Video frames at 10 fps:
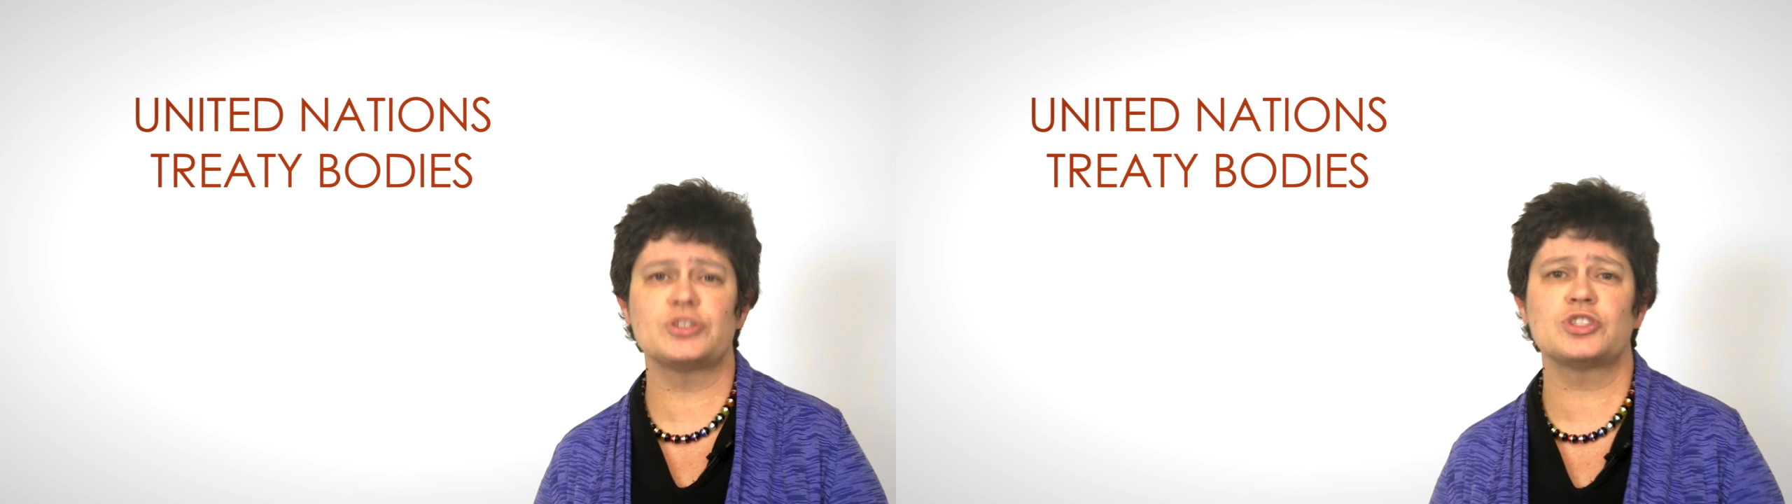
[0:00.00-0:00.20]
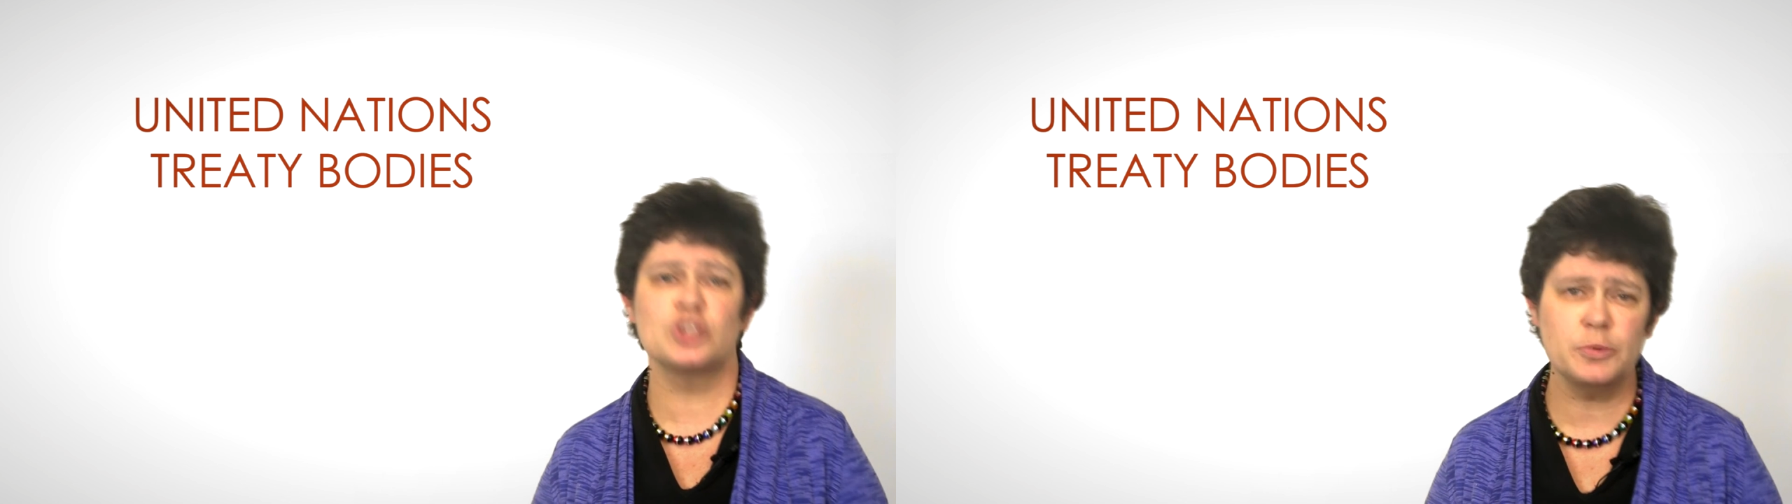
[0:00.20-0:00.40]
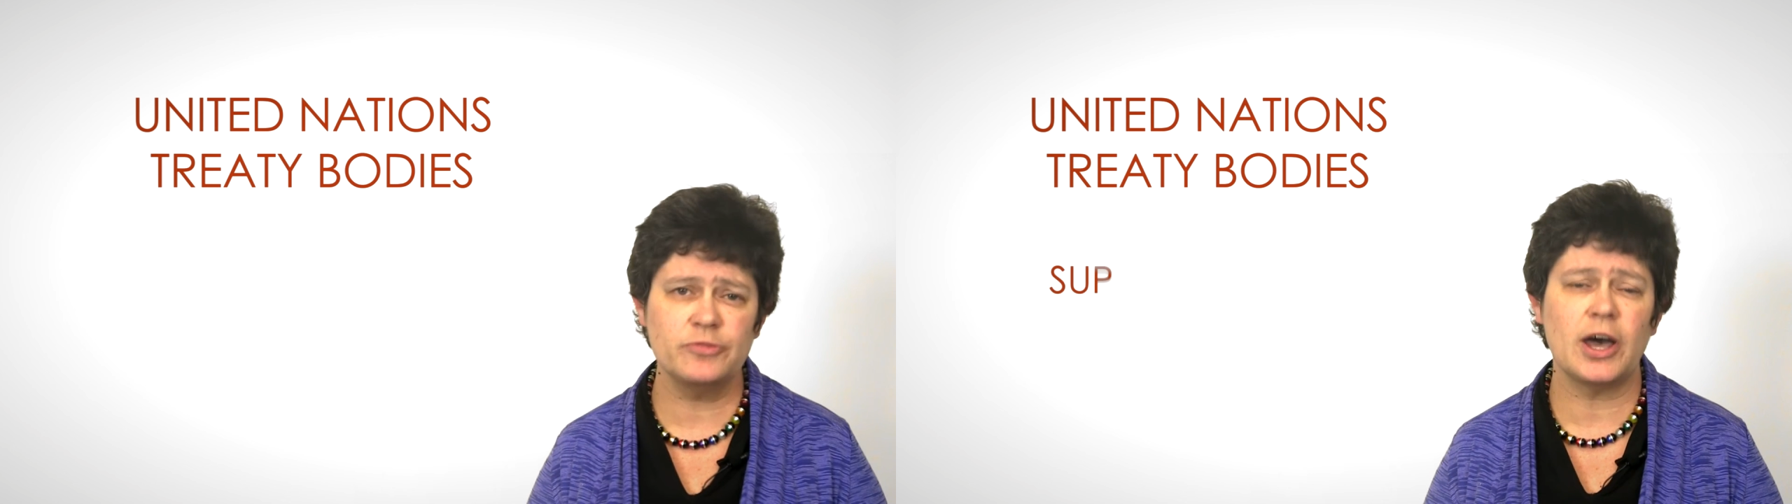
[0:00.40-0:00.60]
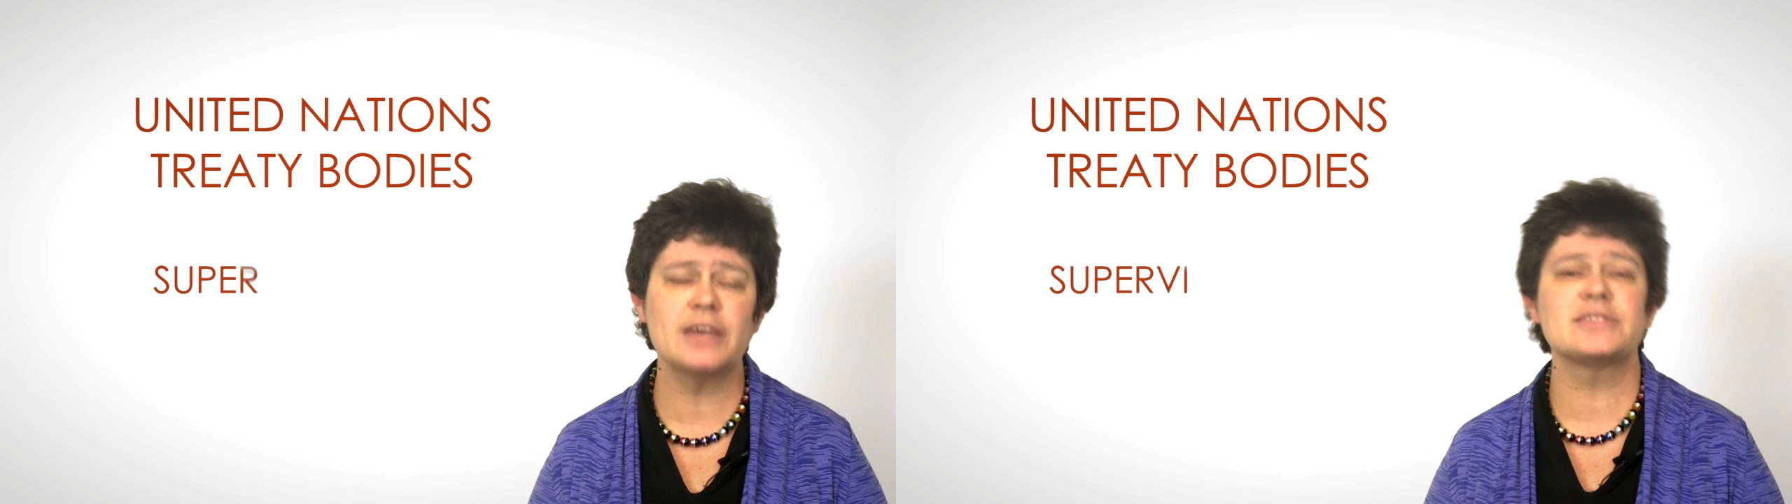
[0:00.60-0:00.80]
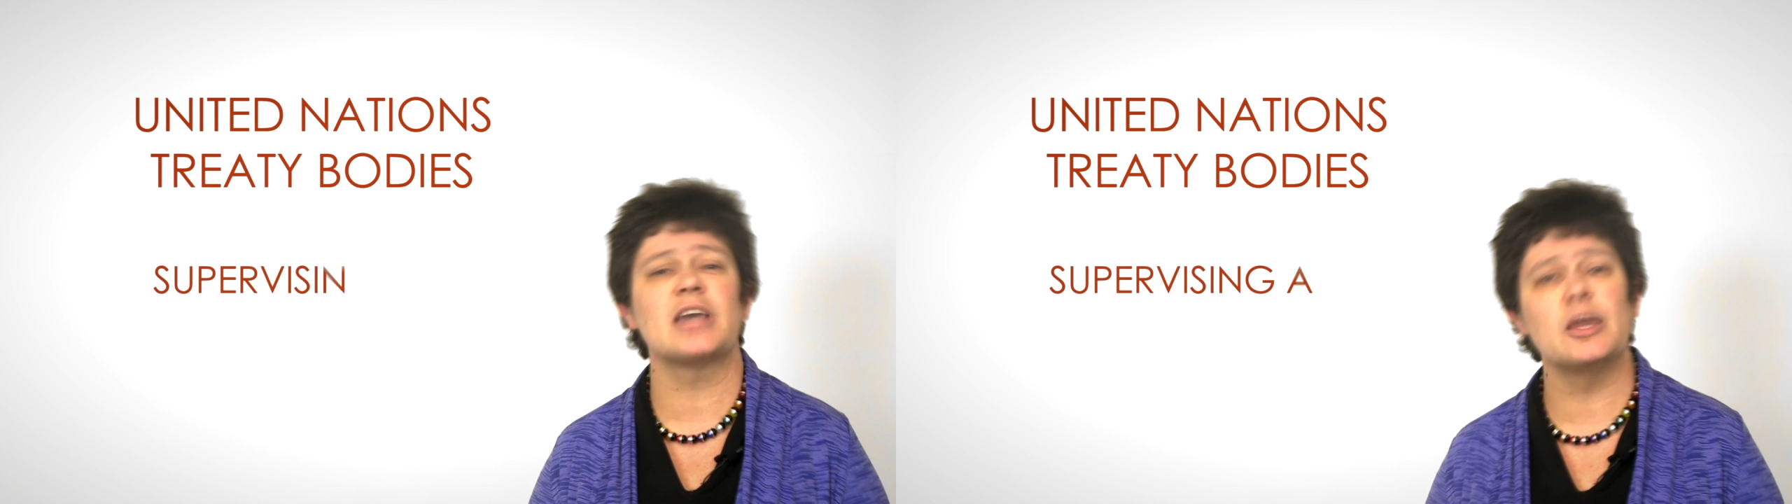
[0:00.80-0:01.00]

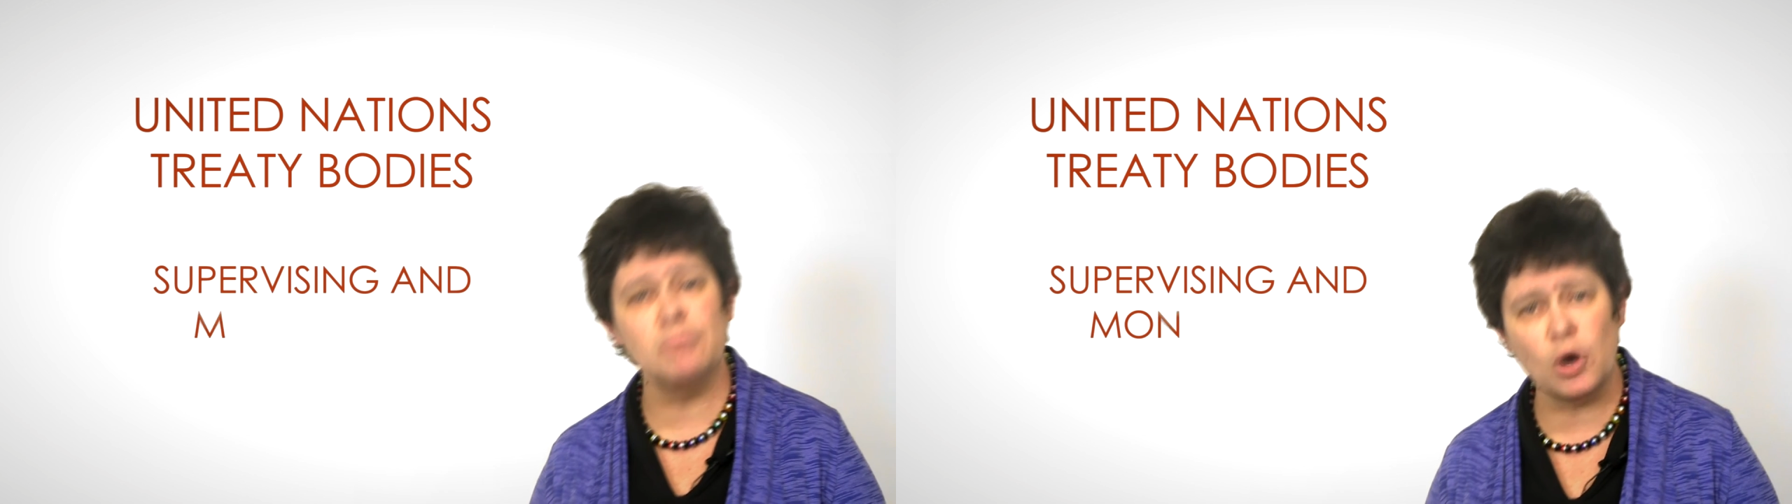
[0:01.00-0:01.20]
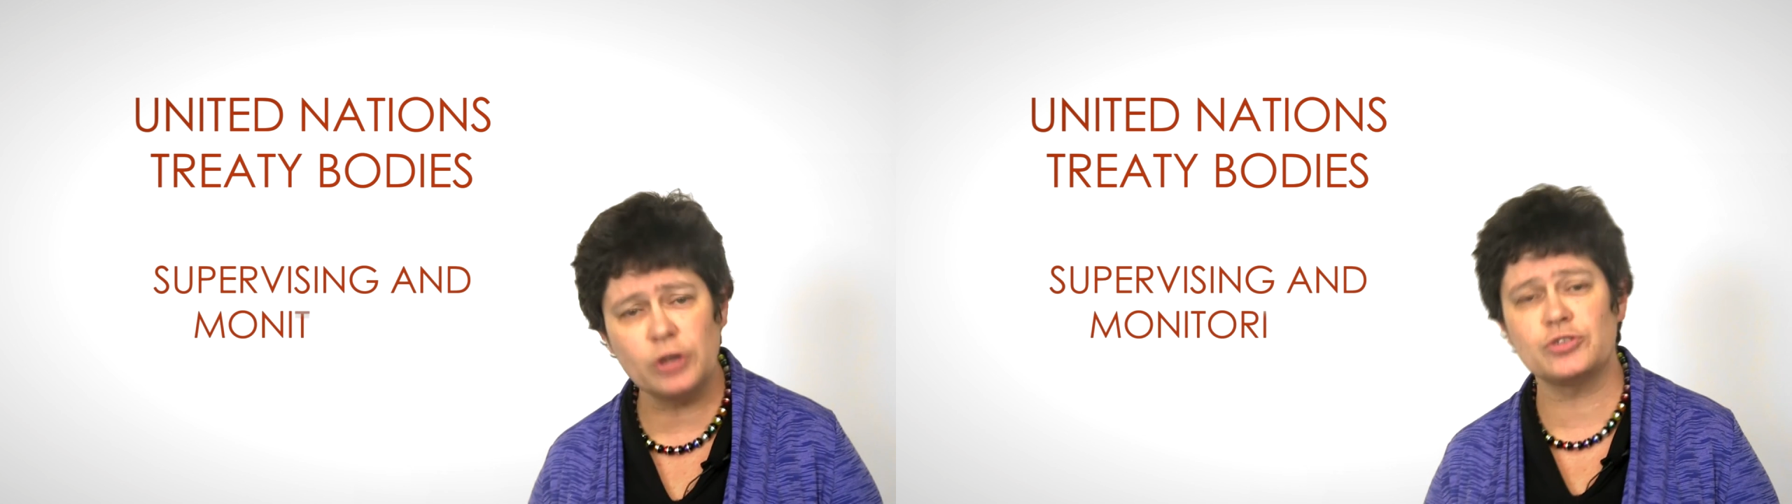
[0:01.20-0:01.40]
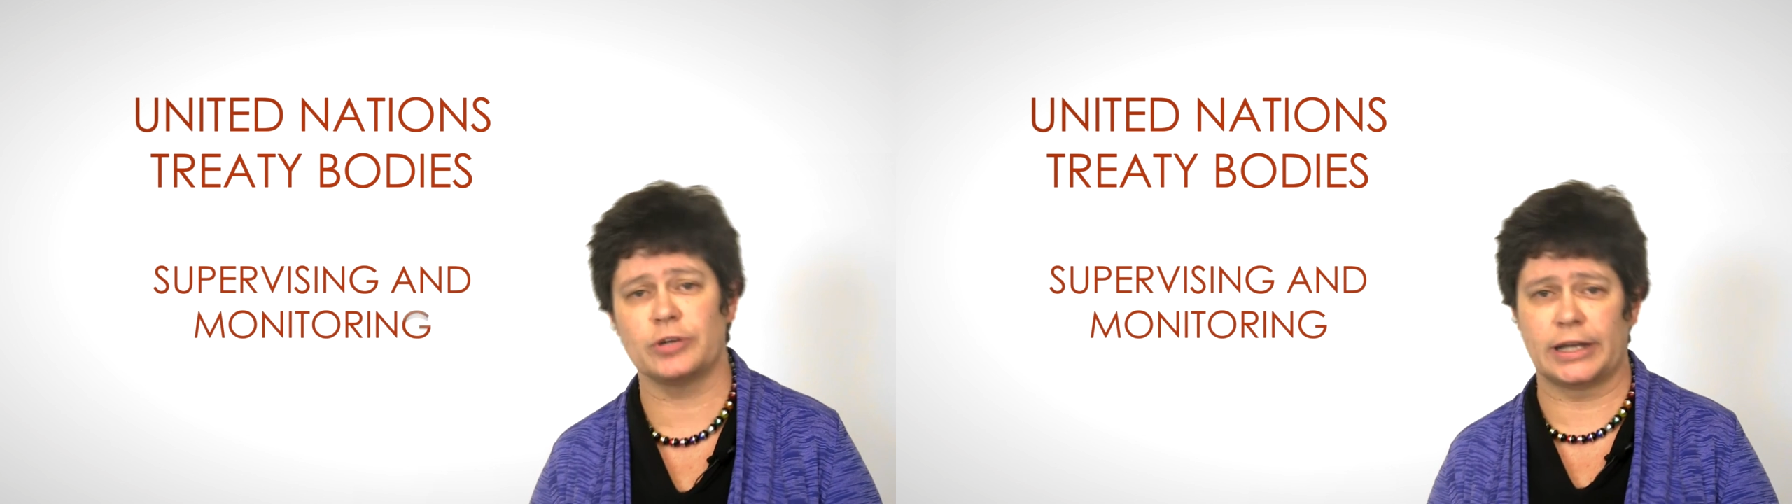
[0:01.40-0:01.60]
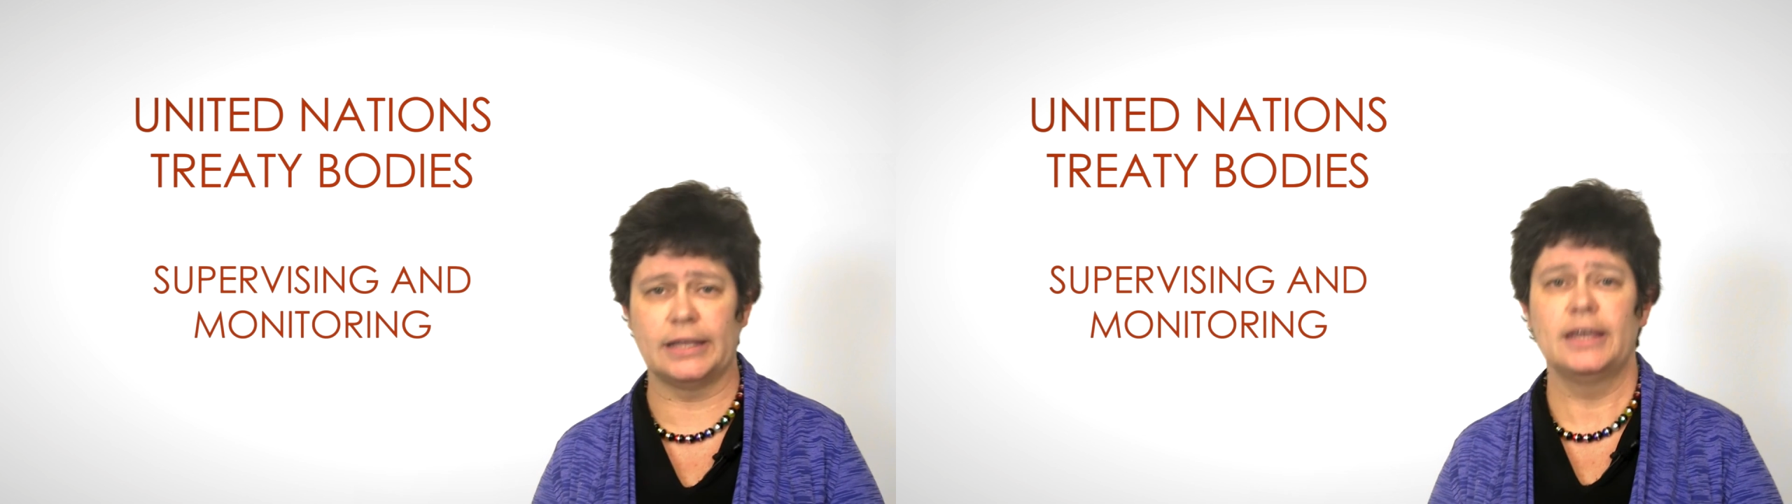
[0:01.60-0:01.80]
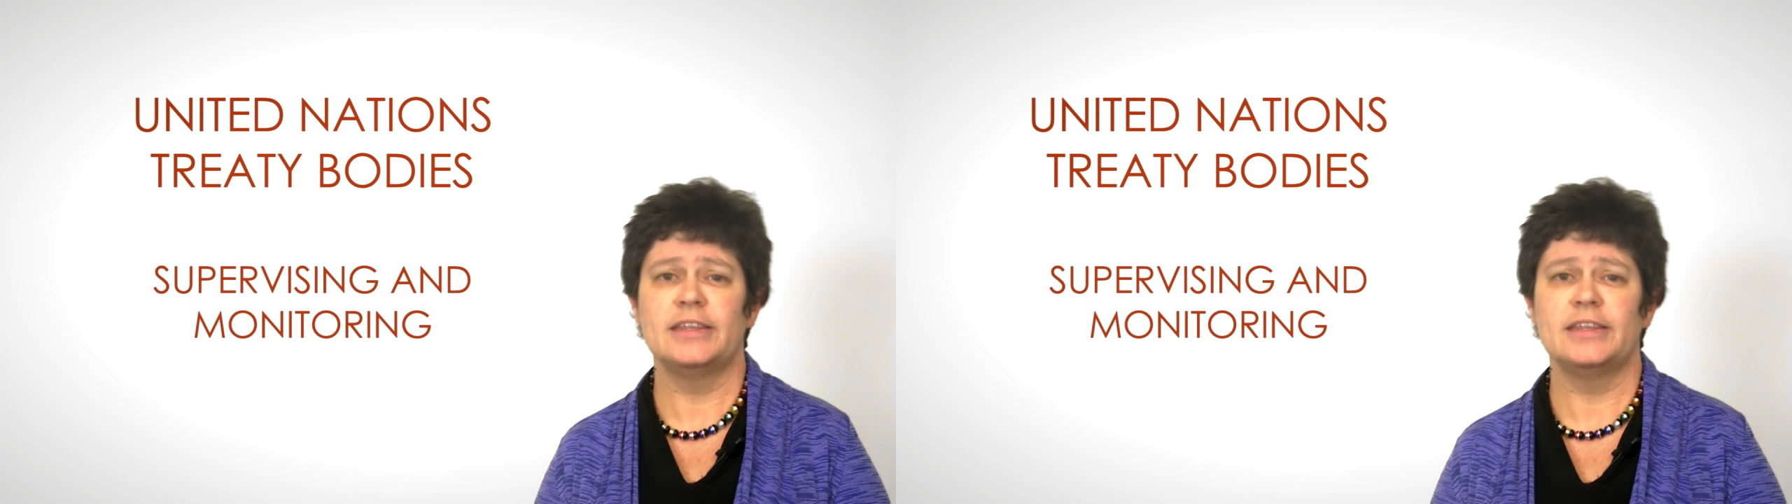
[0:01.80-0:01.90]
supervising and monitoring